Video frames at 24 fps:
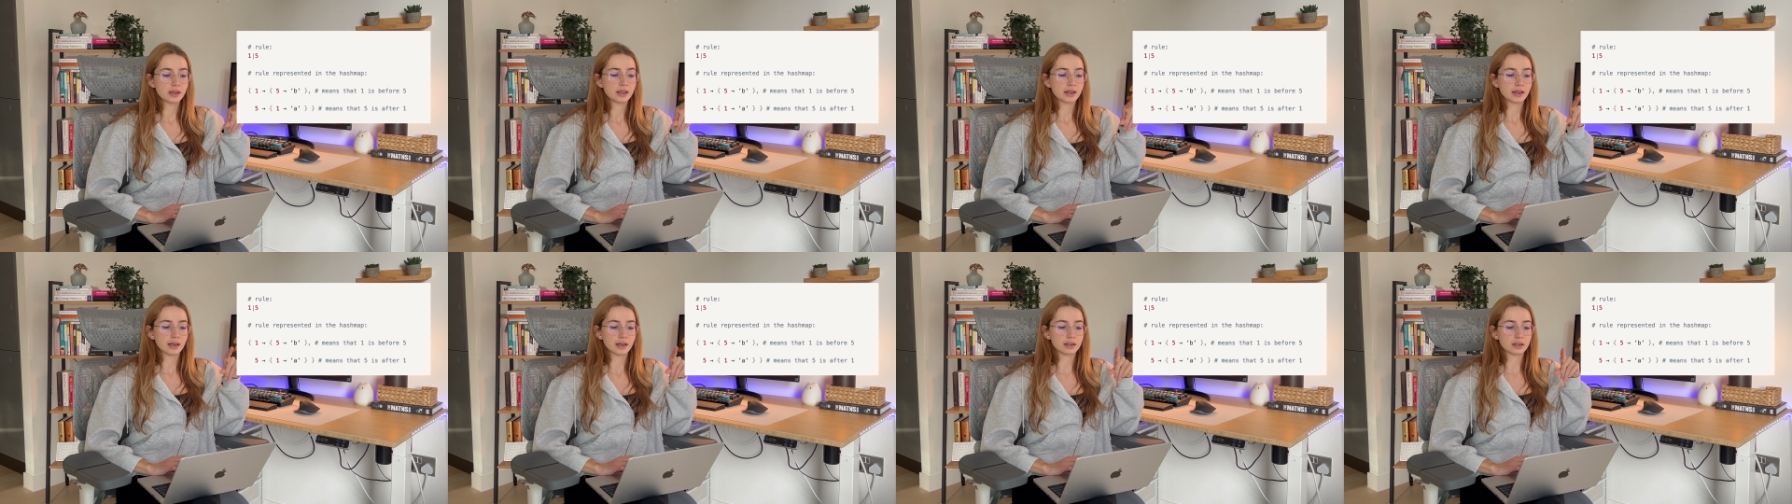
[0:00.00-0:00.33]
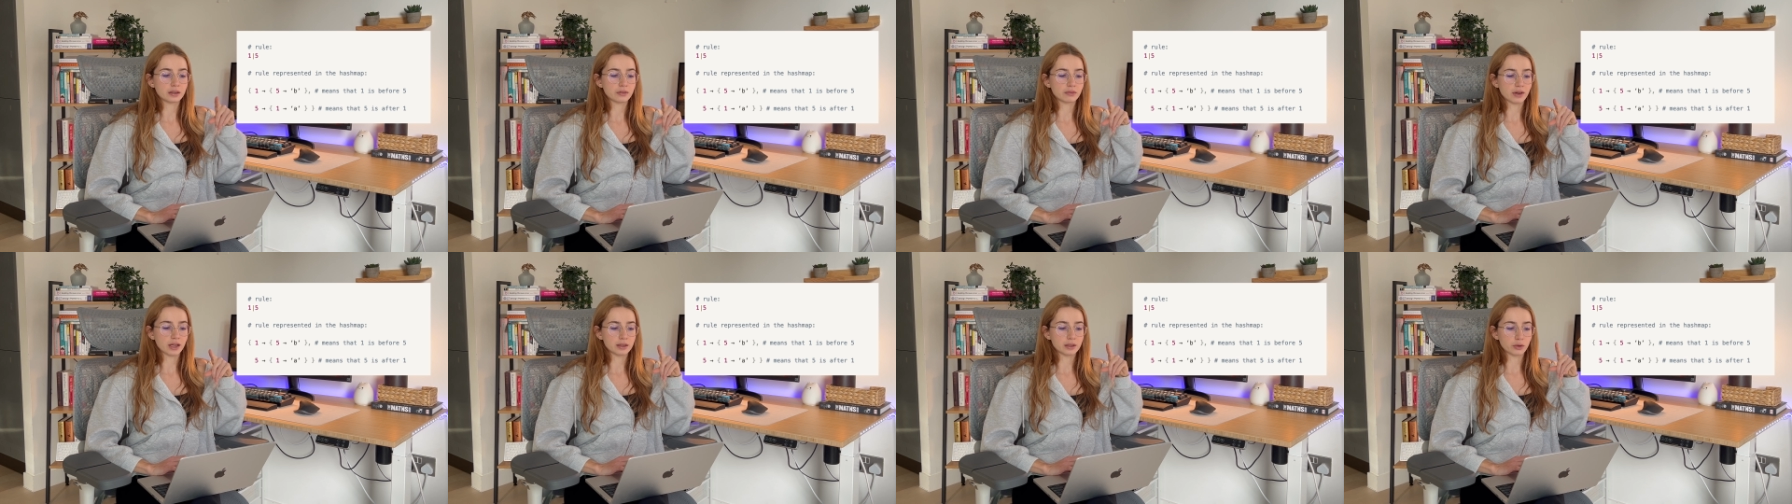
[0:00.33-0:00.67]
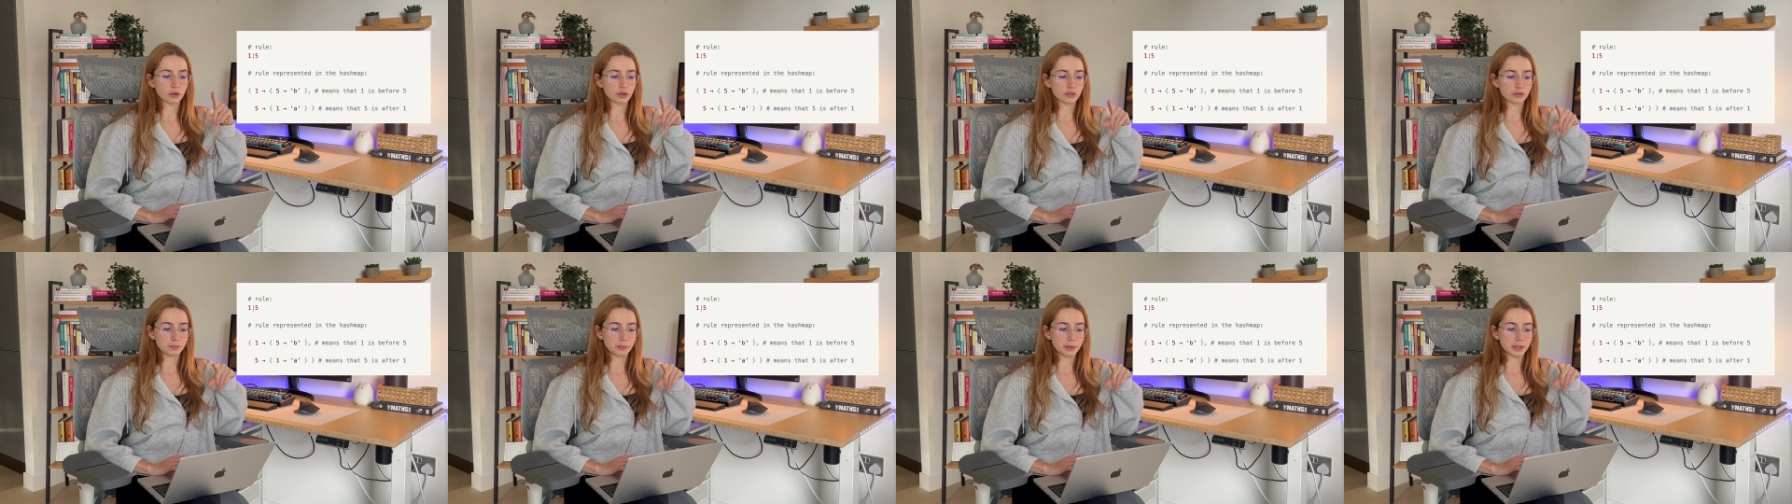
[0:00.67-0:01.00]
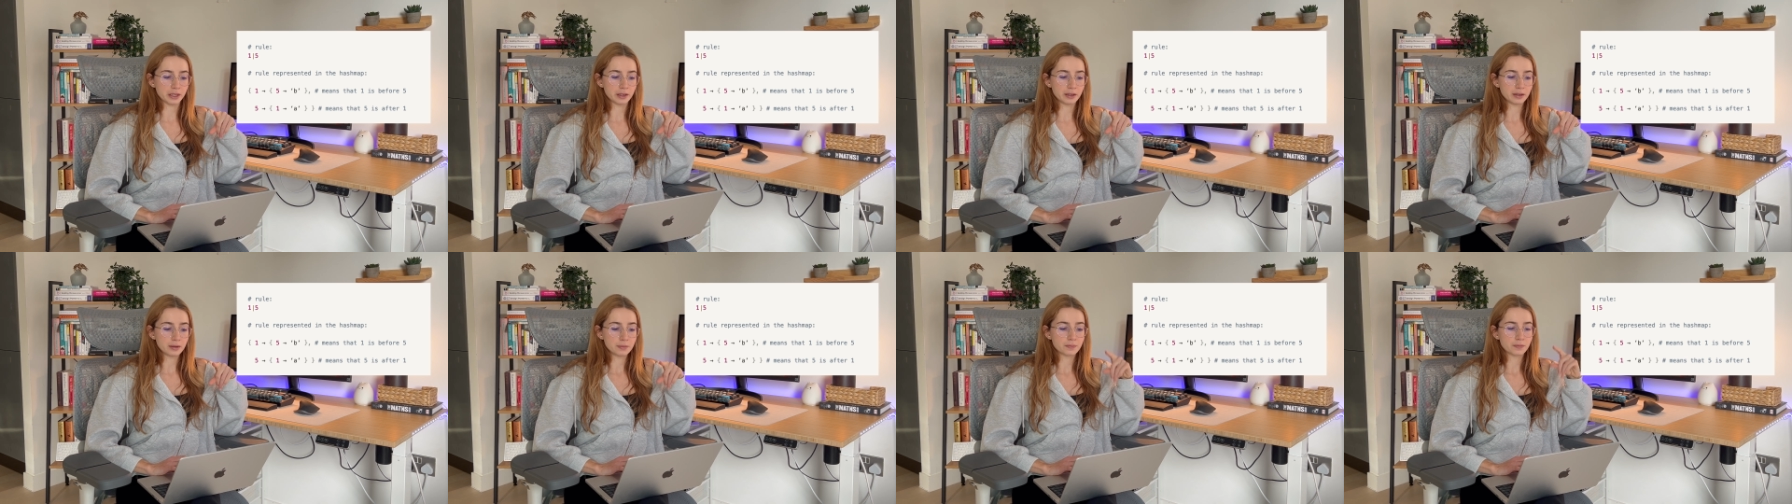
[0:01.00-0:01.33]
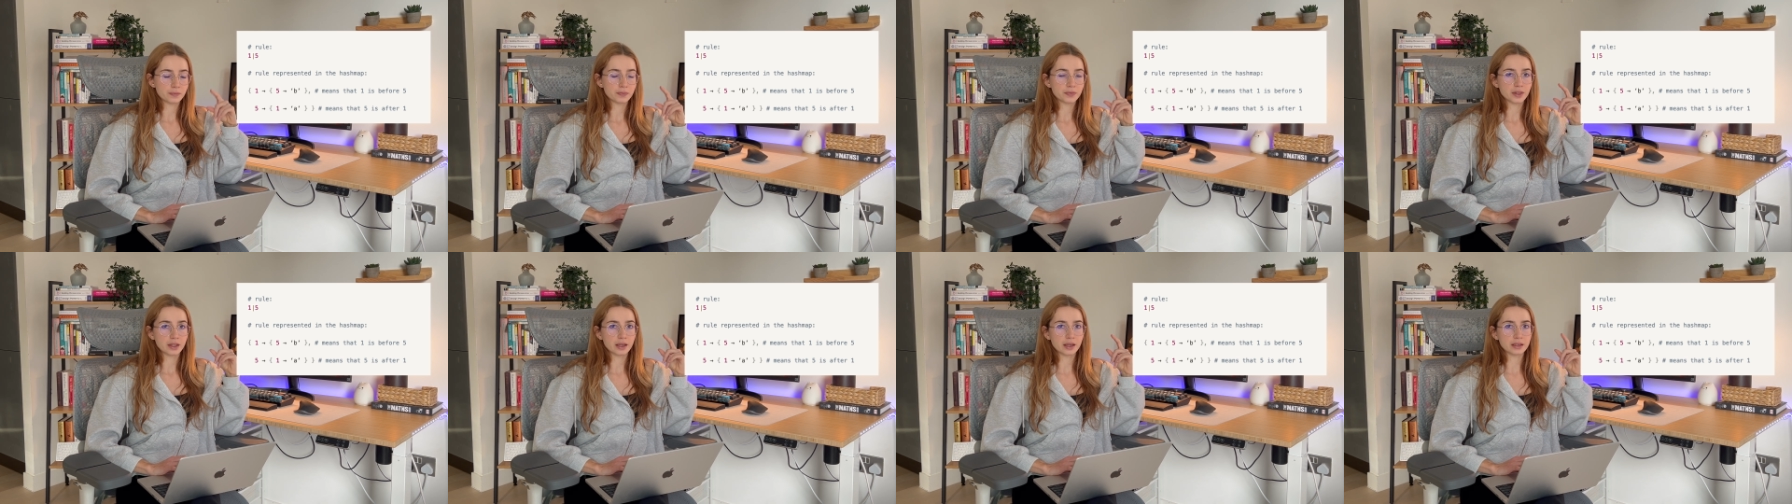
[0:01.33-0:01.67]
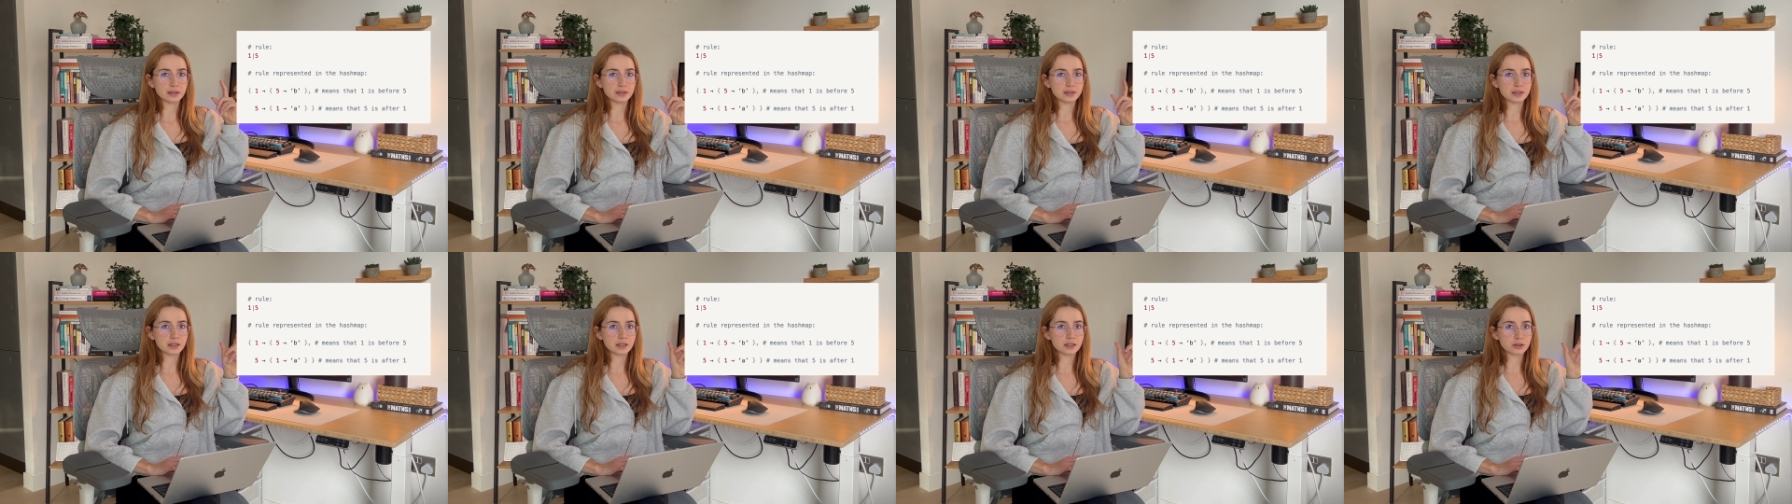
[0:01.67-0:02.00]
and a value of b
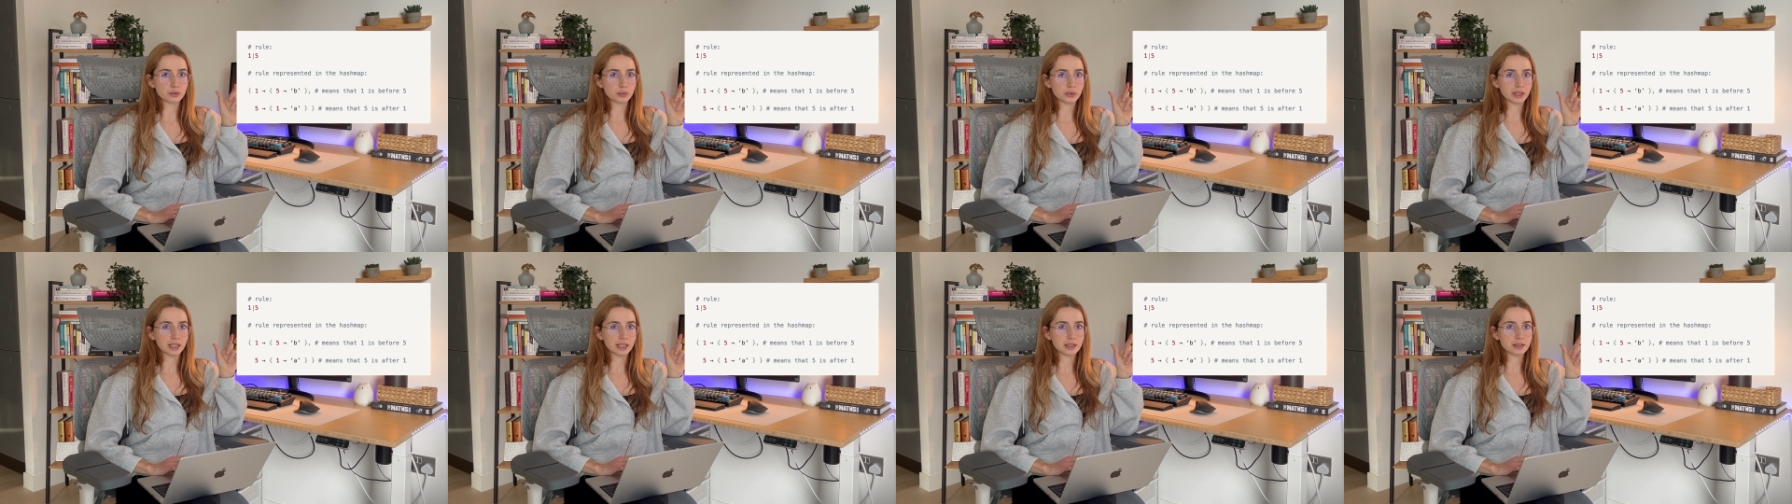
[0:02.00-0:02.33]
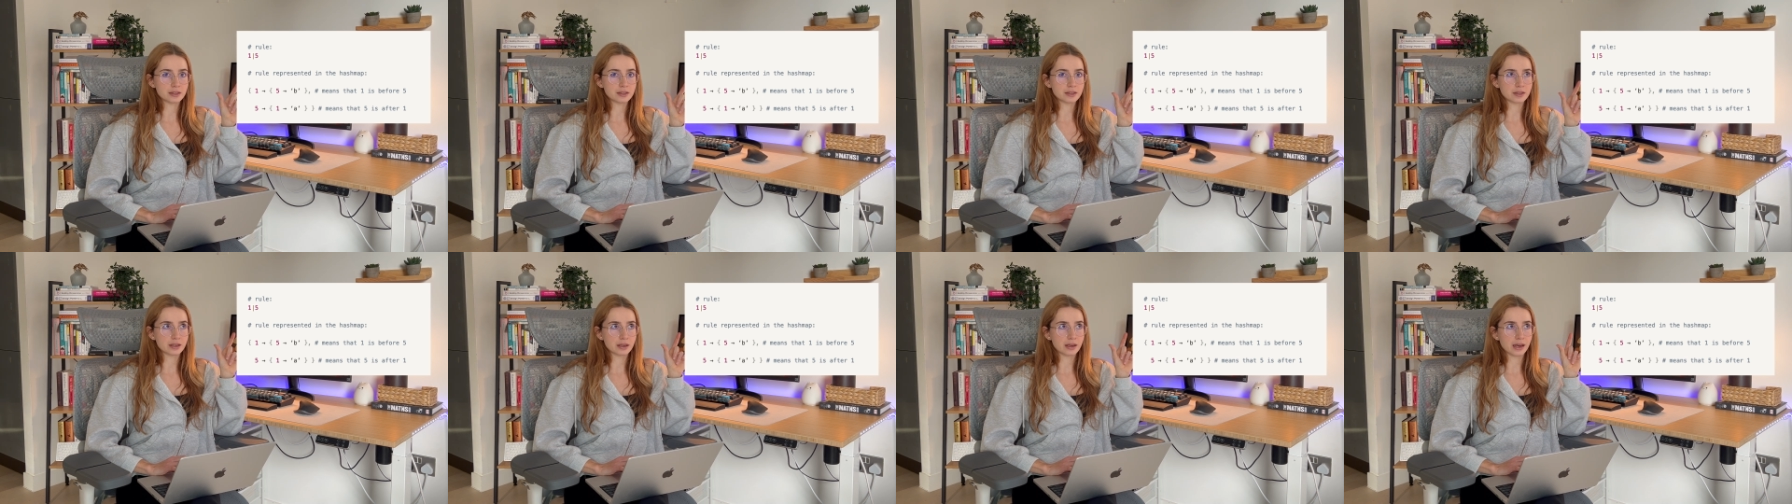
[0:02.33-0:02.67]
and this reads